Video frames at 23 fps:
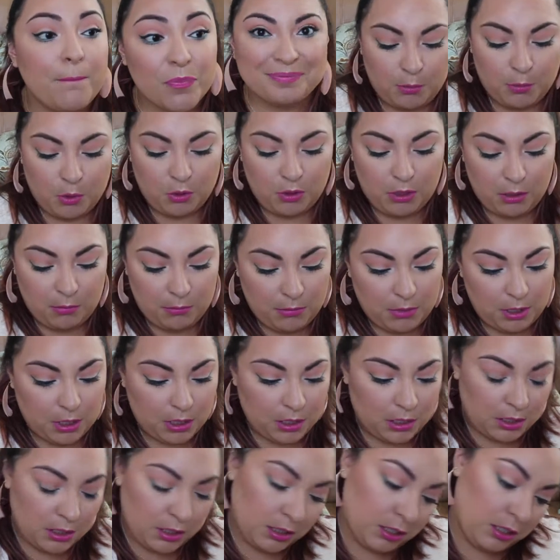I'm going to
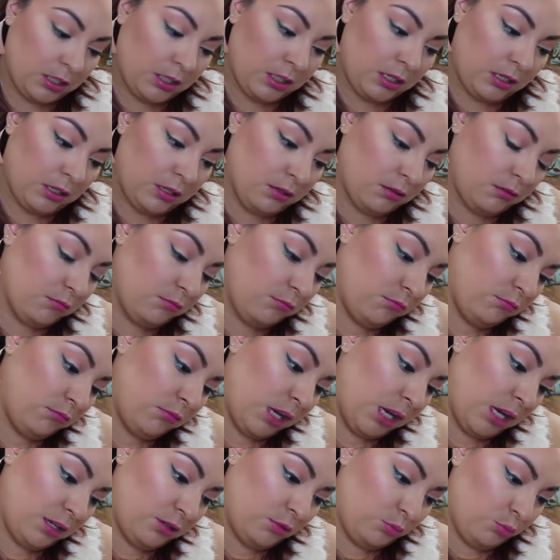mix the
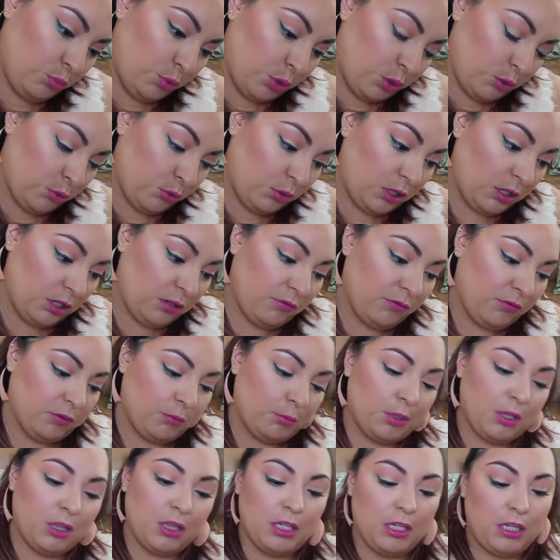Matte Beauty from
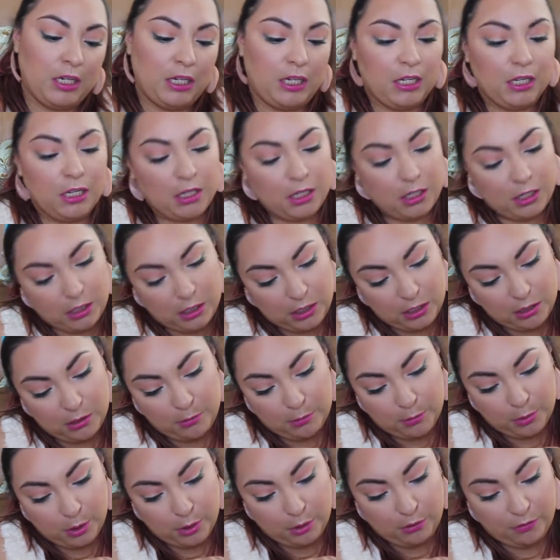Clinique in
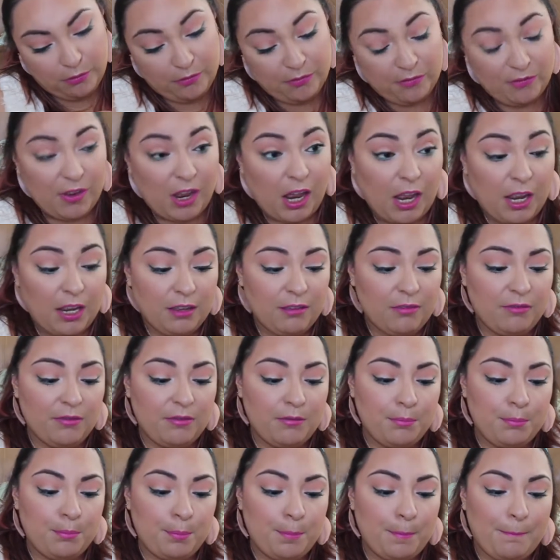number 5.
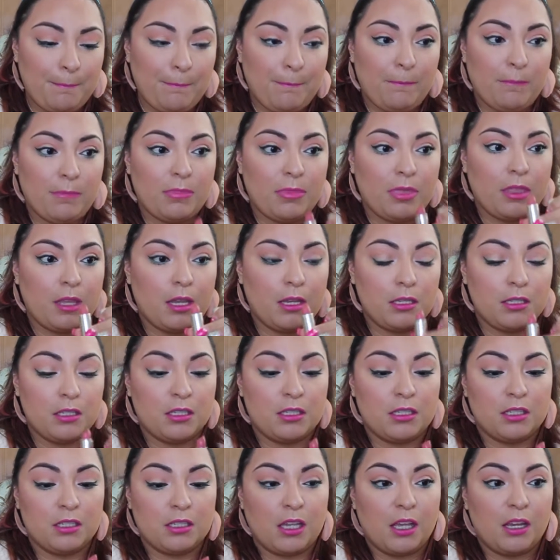It's
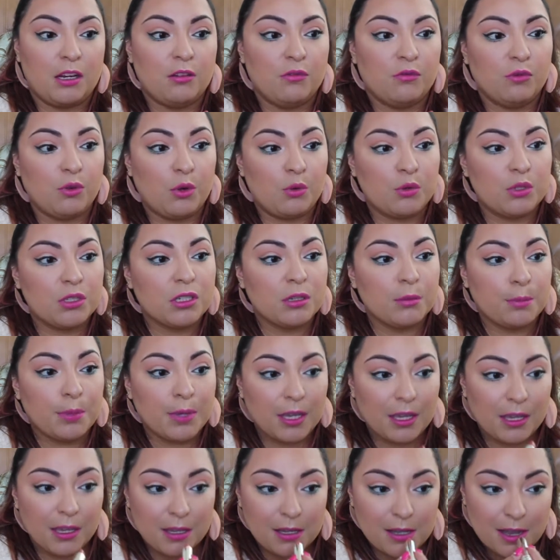this kind of rosy
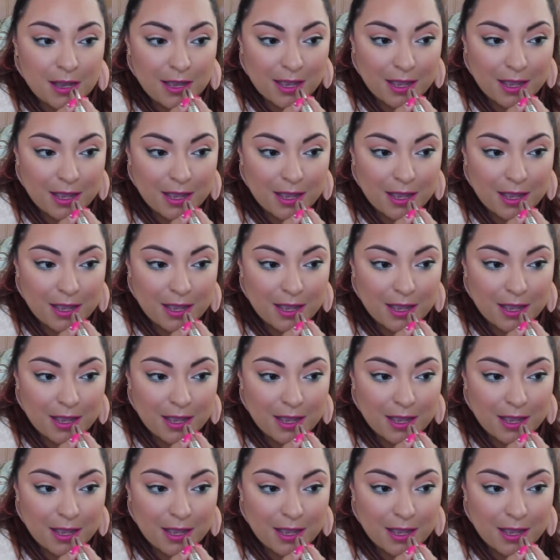pink.